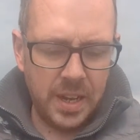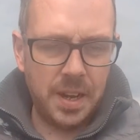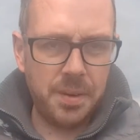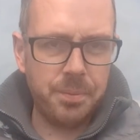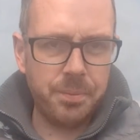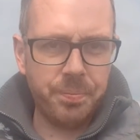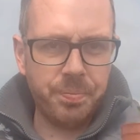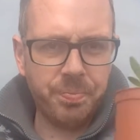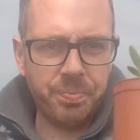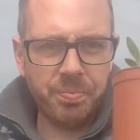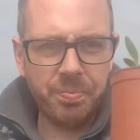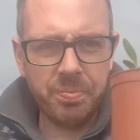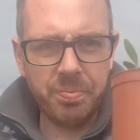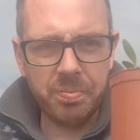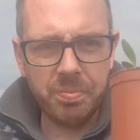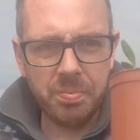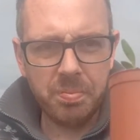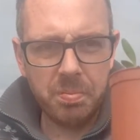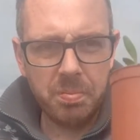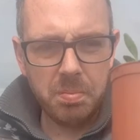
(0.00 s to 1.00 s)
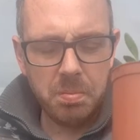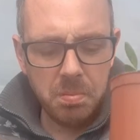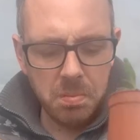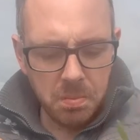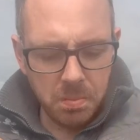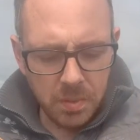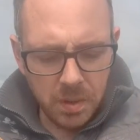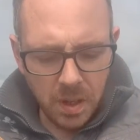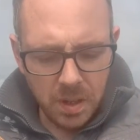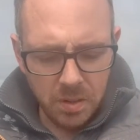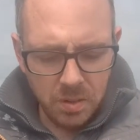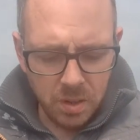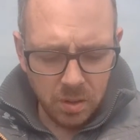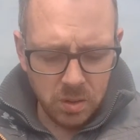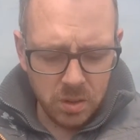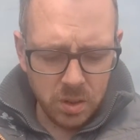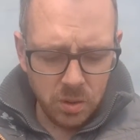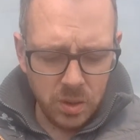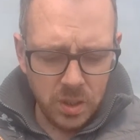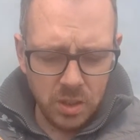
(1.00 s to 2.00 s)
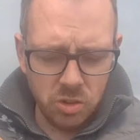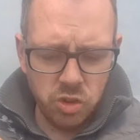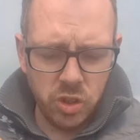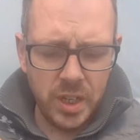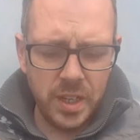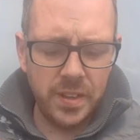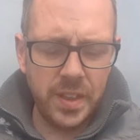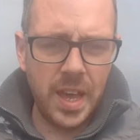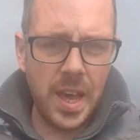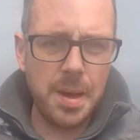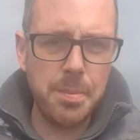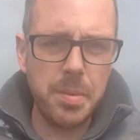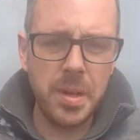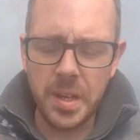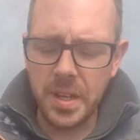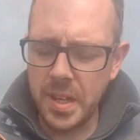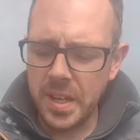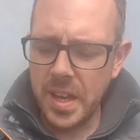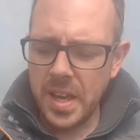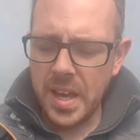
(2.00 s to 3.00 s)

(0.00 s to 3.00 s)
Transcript: that. So I'm going to do a little tray of them,